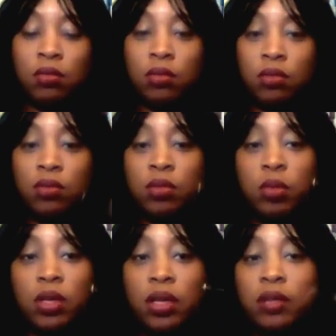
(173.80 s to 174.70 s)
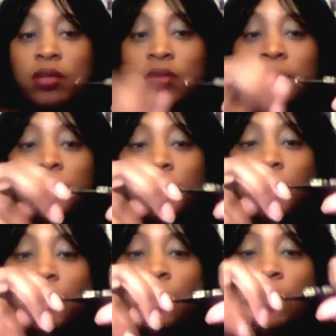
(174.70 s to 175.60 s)
Use pliers.
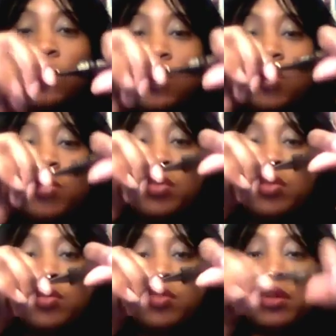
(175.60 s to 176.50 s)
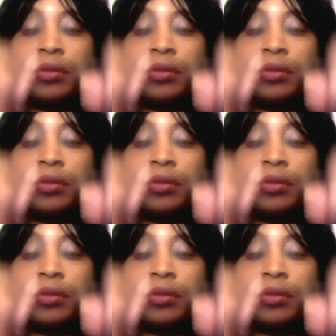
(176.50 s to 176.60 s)
Open the O-ring.